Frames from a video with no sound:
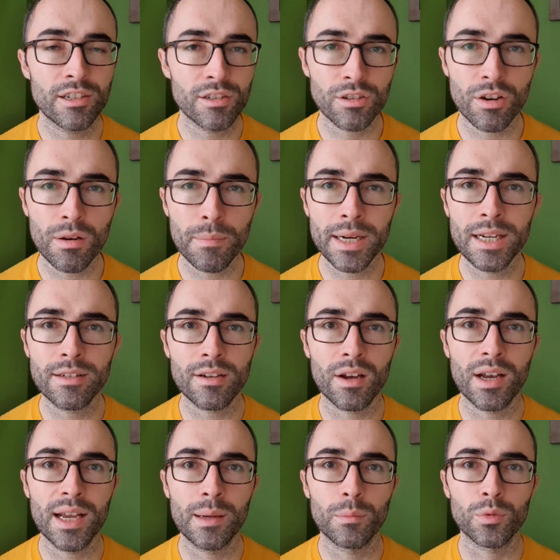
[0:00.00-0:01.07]
so many
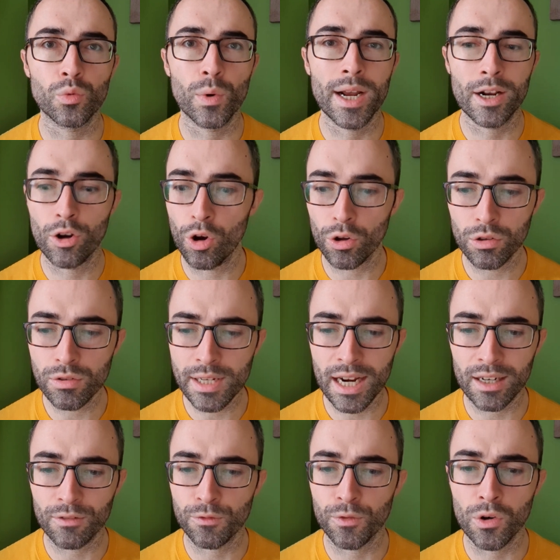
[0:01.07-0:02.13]
times where
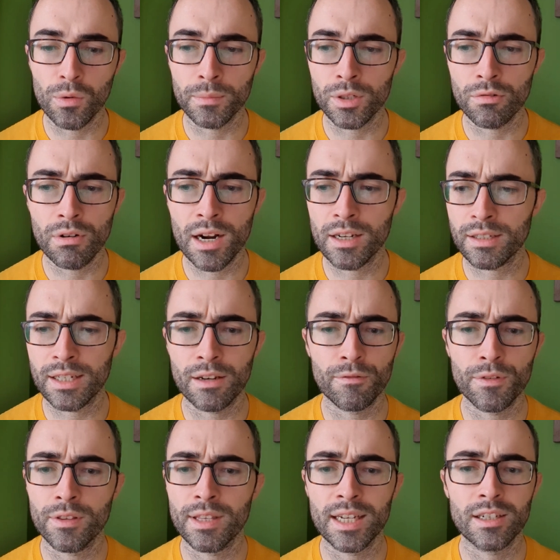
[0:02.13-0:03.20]
contact forms are asking
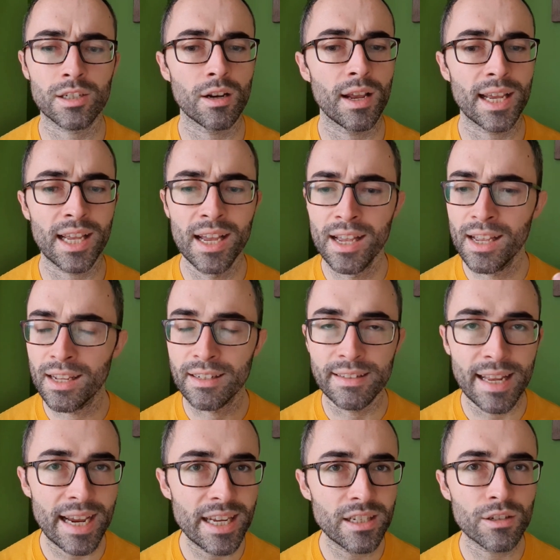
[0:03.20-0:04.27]
for things like
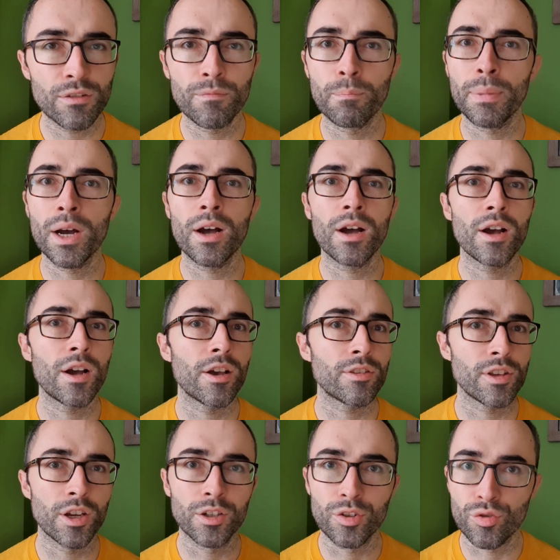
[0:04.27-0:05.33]
date of birth,
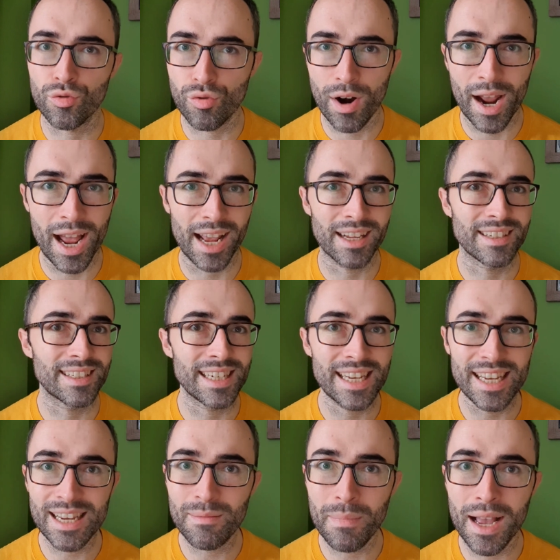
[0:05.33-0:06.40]
address,
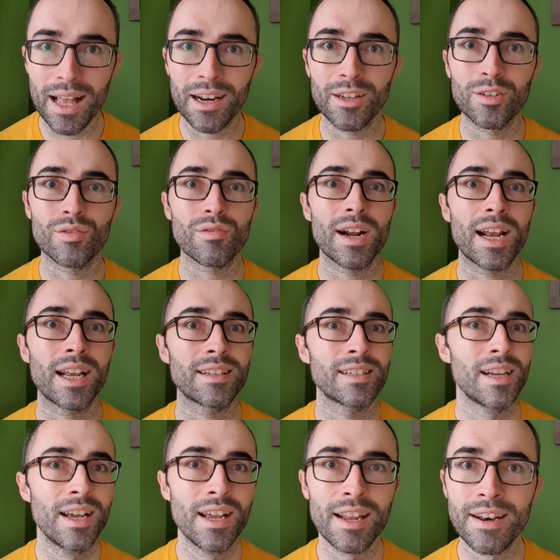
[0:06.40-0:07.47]
email address,
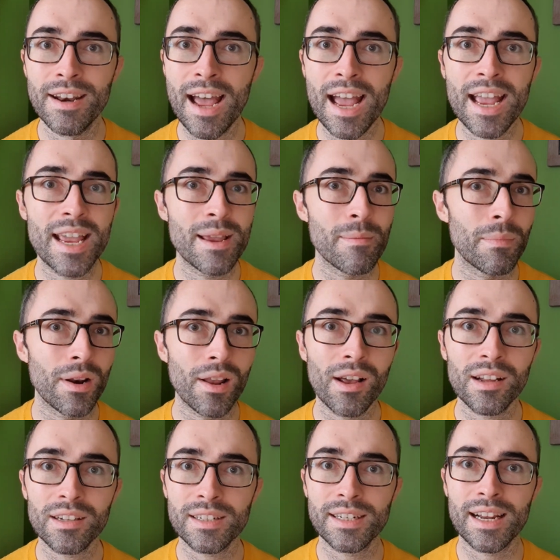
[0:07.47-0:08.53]
name,
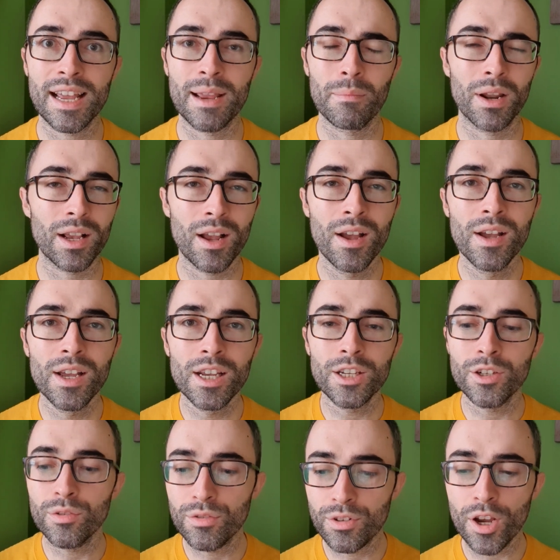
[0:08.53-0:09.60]
last name. Like,
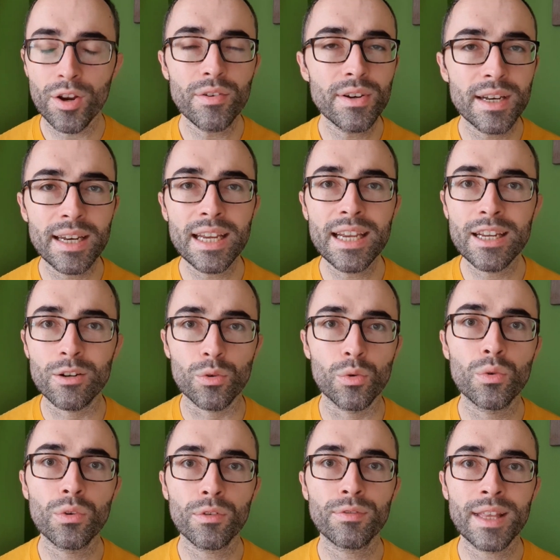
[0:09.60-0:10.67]
you don't need
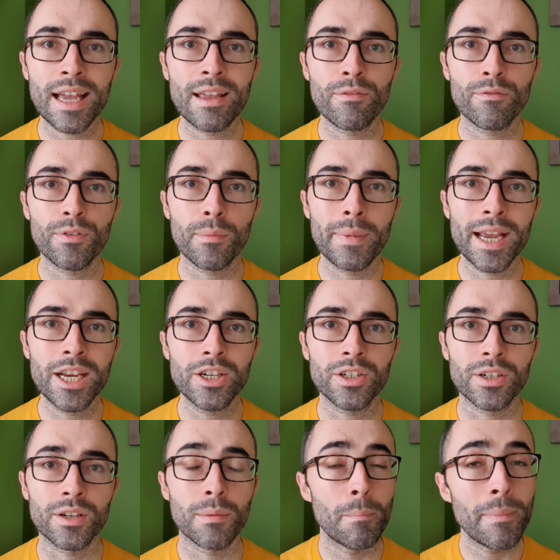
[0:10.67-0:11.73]
all of that
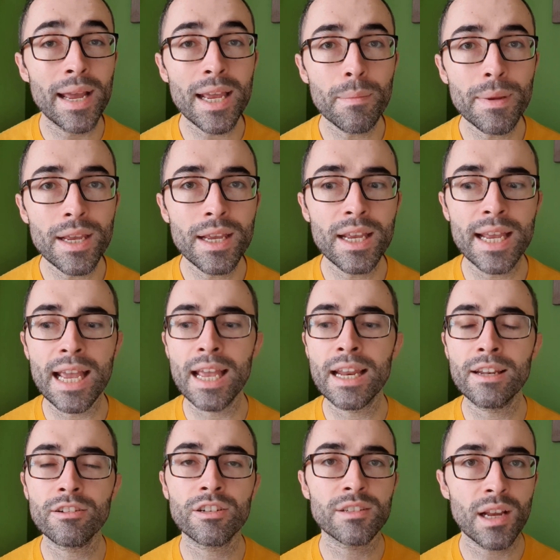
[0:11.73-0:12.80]
information. Maybe
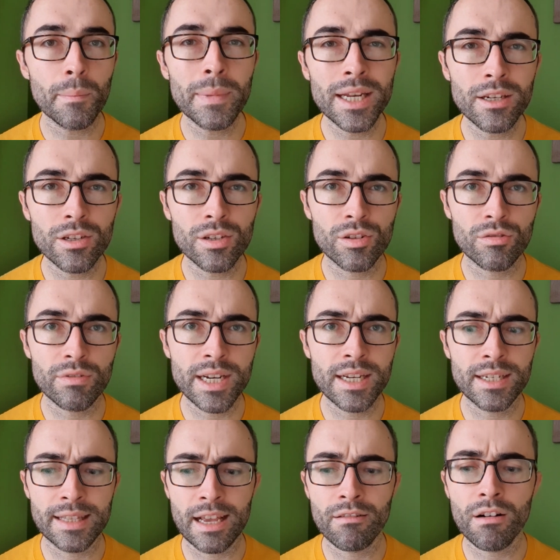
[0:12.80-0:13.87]
in some
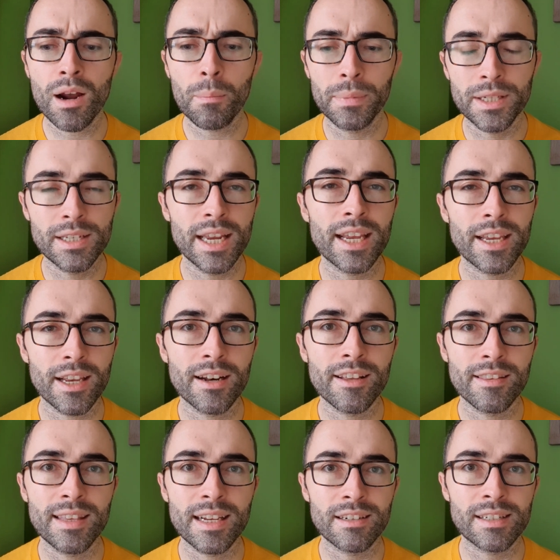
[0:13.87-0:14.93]
industries, there are particular
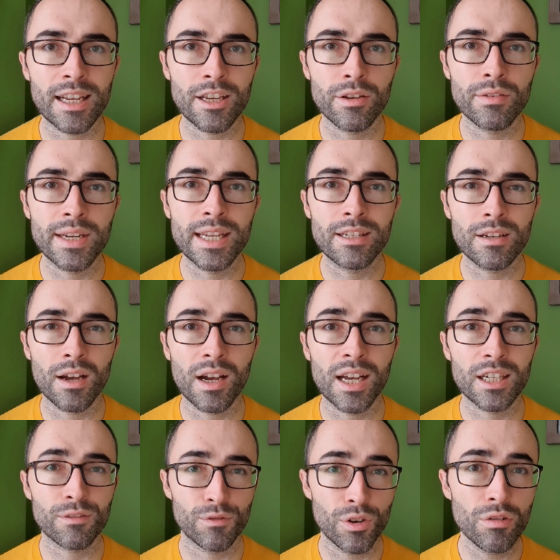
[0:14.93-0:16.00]
things that you need to
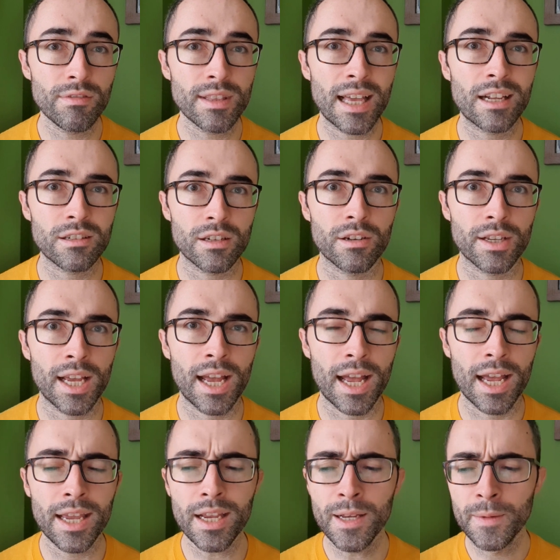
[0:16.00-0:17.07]
ask for, and that's
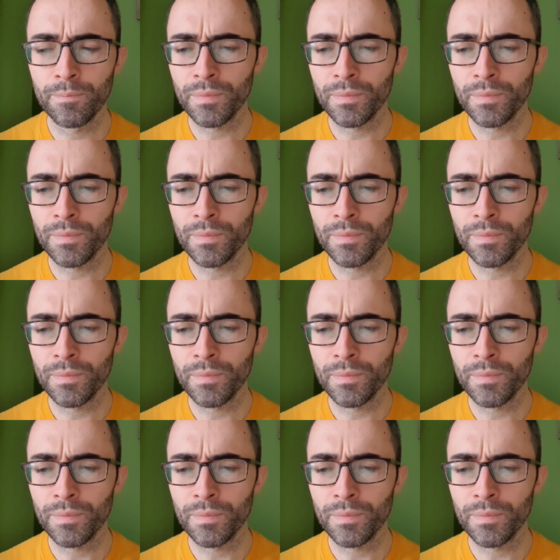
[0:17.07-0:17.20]
okay.